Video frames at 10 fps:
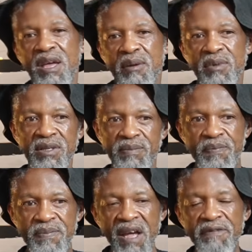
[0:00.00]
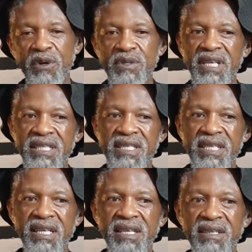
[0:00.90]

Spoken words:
Afrocentric